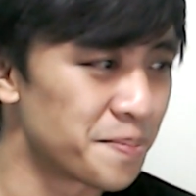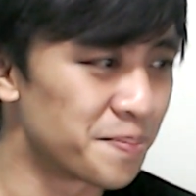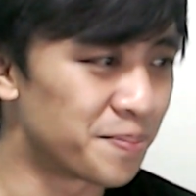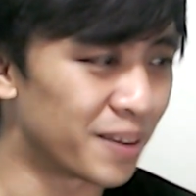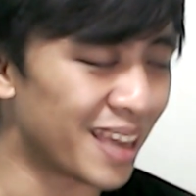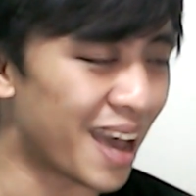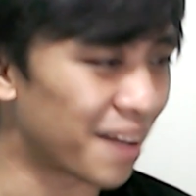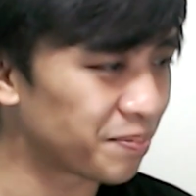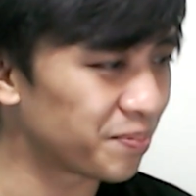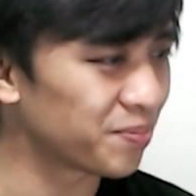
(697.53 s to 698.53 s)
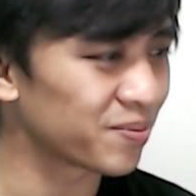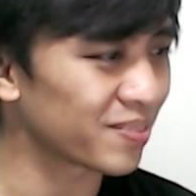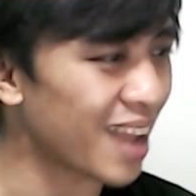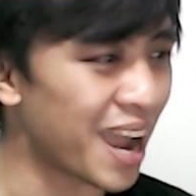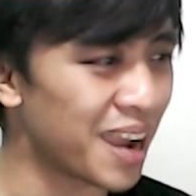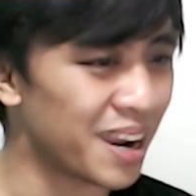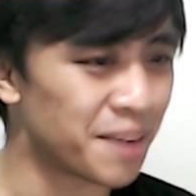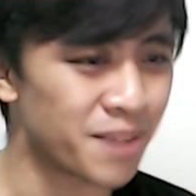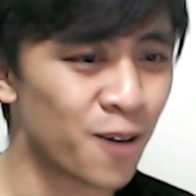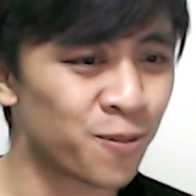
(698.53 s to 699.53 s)
But yeah, I
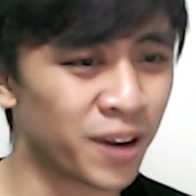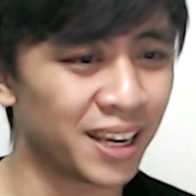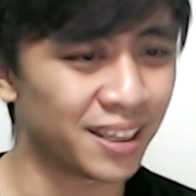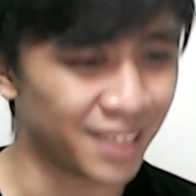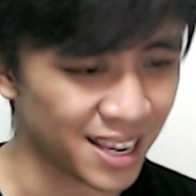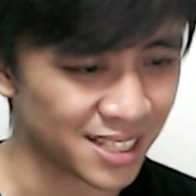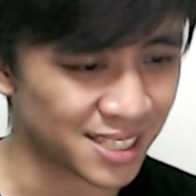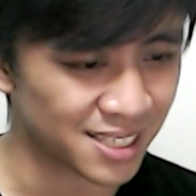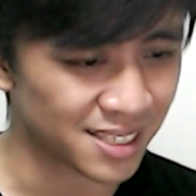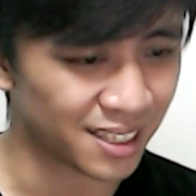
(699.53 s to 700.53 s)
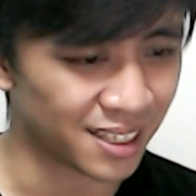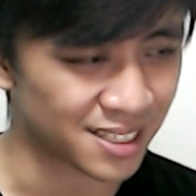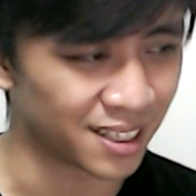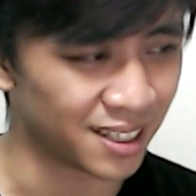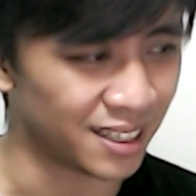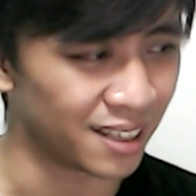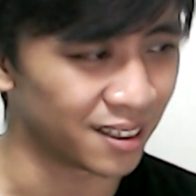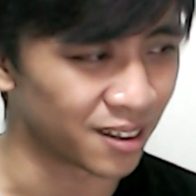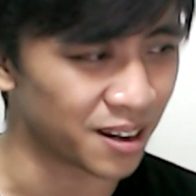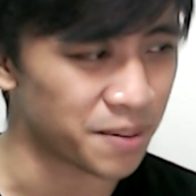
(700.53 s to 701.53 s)
am now fighting this. It's gonna deal
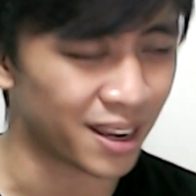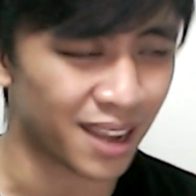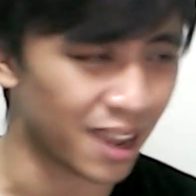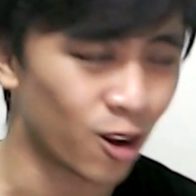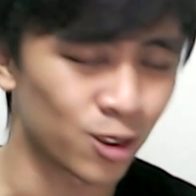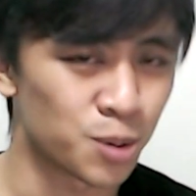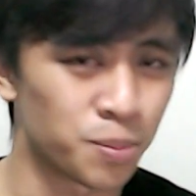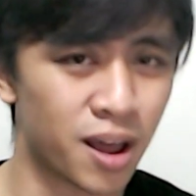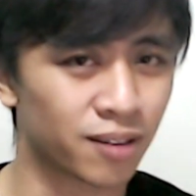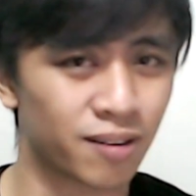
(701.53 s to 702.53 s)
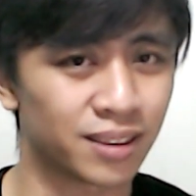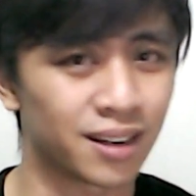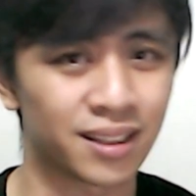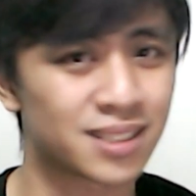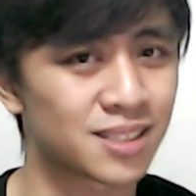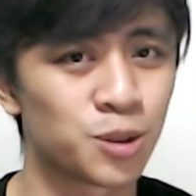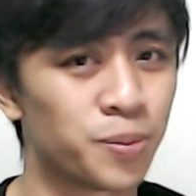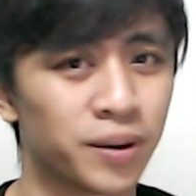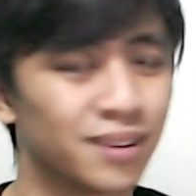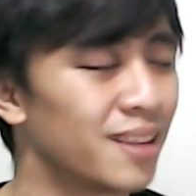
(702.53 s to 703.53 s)
a good amount. I also blocked right there. That's
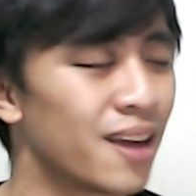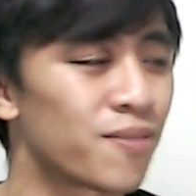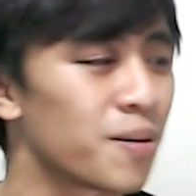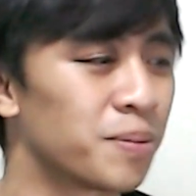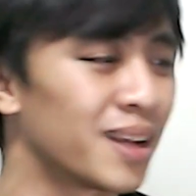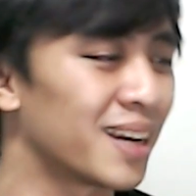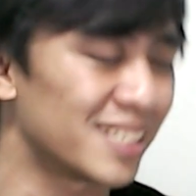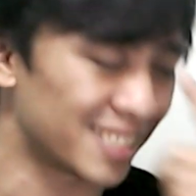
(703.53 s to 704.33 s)
stupid. Never block.